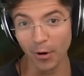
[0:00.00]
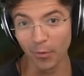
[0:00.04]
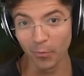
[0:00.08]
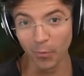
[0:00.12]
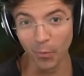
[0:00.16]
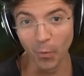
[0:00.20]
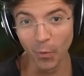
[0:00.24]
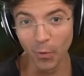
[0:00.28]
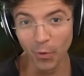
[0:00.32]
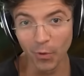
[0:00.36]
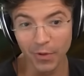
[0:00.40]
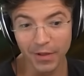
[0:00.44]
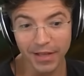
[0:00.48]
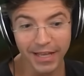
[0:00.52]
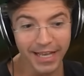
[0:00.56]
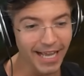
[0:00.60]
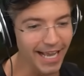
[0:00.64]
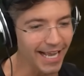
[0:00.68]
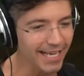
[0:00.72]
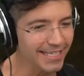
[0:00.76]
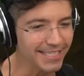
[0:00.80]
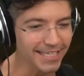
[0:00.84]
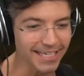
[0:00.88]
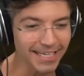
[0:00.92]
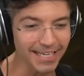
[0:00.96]
wool?
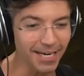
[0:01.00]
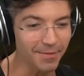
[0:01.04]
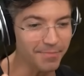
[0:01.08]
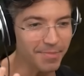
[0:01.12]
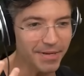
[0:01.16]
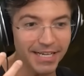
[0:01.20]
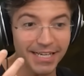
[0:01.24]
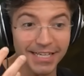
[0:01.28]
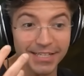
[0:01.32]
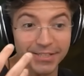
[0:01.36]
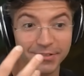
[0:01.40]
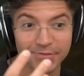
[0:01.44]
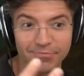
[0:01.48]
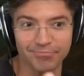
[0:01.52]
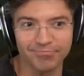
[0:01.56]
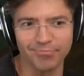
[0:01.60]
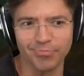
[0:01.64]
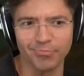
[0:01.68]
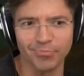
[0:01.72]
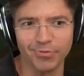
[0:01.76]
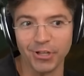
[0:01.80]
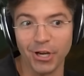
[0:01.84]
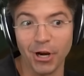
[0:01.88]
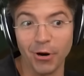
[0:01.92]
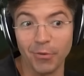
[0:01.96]
Is it going to be its,
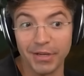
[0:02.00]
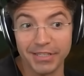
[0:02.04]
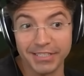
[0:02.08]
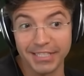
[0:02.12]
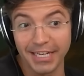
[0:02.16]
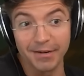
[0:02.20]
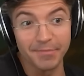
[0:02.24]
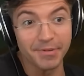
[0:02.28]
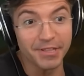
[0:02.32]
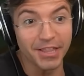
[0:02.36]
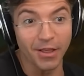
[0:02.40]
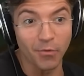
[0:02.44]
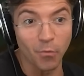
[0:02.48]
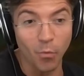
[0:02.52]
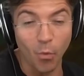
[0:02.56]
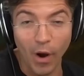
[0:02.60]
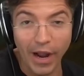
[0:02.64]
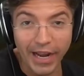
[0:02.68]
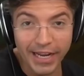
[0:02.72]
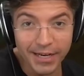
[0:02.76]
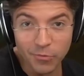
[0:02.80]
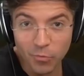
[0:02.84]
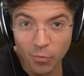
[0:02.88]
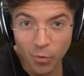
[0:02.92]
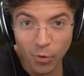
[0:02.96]
you know, is it going to be the
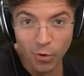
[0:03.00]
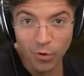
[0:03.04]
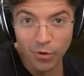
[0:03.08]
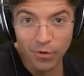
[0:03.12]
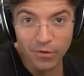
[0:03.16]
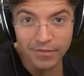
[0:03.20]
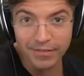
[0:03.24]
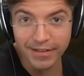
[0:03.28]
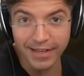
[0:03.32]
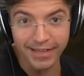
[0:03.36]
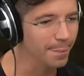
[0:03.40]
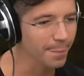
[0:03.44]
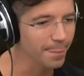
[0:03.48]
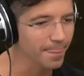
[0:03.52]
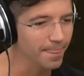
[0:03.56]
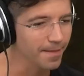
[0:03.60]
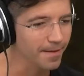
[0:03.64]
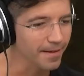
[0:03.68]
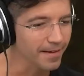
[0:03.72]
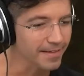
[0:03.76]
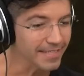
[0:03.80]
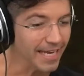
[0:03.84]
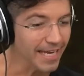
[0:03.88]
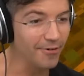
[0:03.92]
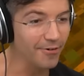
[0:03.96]
white wool? Like,
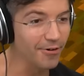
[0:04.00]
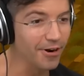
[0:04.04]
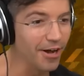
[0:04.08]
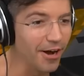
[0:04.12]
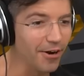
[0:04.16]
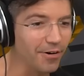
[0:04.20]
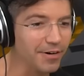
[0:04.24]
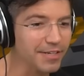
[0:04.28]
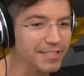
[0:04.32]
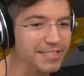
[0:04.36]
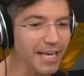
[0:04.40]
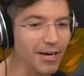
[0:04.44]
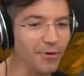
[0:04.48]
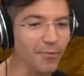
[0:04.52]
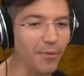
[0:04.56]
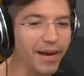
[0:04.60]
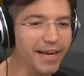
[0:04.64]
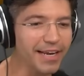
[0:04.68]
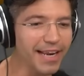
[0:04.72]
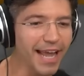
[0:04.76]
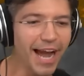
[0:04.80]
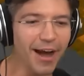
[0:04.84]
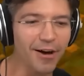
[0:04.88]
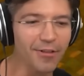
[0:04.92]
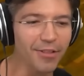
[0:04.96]
because know. Because, like,
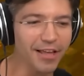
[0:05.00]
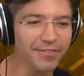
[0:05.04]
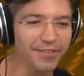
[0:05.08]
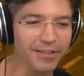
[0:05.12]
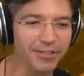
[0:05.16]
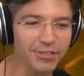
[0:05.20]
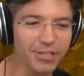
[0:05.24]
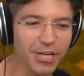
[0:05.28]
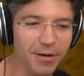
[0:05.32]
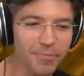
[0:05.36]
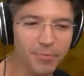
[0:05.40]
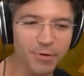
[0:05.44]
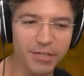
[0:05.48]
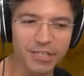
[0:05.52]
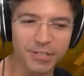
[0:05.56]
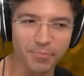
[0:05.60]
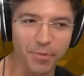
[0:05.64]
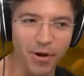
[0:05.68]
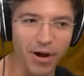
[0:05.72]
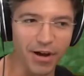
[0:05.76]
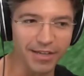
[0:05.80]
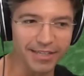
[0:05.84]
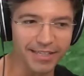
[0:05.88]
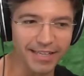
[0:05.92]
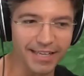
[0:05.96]
right now, like, the sheep we
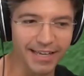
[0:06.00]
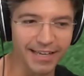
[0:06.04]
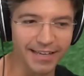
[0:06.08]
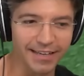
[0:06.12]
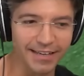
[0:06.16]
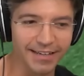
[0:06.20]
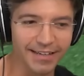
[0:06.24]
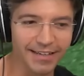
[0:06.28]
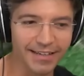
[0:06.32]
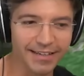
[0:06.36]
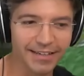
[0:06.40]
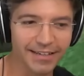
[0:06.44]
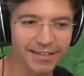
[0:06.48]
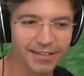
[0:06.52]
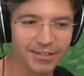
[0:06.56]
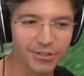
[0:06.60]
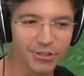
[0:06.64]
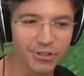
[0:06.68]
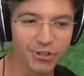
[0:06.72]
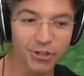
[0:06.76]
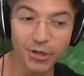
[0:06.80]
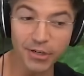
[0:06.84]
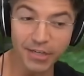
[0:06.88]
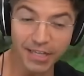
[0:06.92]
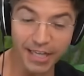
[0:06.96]
spawned in
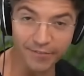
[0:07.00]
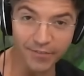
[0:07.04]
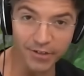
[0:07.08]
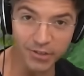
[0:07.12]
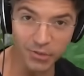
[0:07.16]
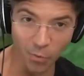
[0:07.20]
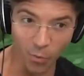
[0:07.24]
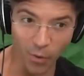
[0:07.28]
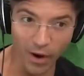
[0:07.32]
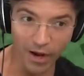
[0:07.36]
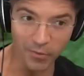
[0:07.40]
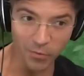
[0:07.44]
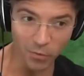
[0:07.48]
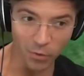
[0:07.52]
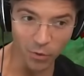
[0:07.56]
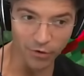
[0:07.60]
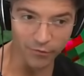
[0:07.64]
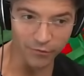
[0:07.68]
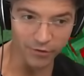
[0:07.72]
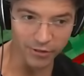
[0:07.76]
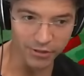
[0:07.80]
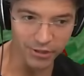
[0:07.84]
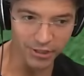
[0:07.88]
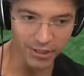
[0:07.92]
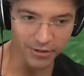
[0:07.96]
should give us white wool
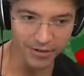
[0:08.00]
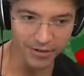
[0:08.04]
if we shear